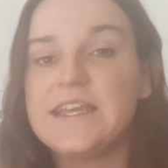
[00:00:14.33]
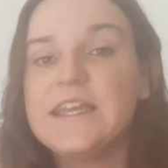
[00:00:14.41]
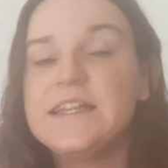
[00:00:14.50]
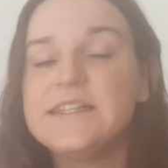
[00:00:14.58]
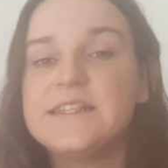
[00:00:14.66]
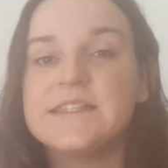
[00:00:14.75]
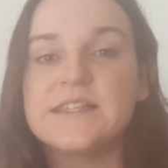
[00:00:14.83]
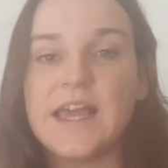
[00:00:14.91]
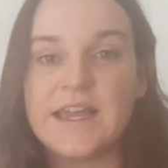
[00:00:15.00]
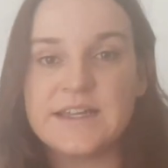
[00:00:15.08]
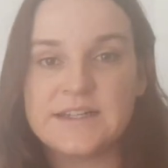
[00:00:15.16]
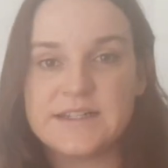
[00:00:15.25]

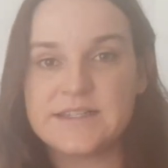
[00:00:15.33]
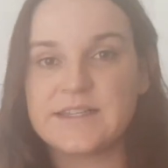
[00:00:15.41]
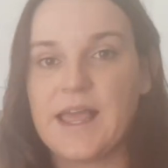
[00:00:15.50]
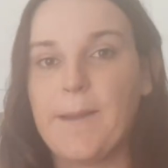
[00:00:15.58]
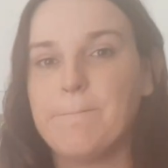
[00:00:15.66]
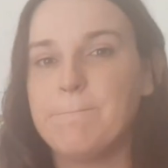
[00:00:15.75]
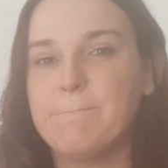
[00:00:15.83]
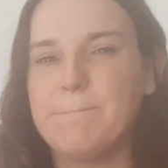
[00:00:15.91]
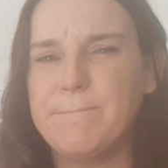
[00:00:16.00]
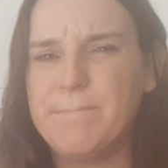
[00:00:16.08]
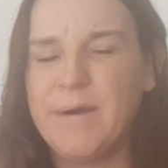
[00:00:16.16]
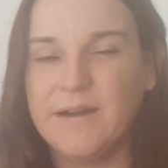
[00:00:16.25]
insects and
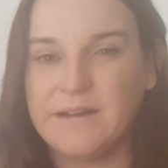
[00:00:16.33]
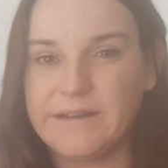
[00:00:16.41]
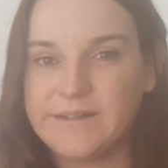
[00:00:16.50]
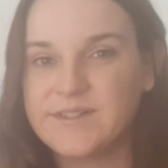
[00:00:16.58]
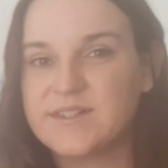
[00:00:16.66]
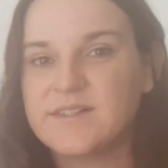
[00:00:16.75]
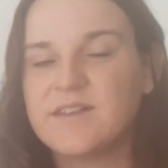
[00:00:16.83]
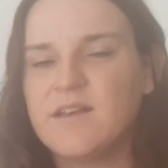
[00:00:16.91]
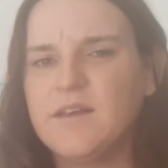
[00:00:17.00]
bugs.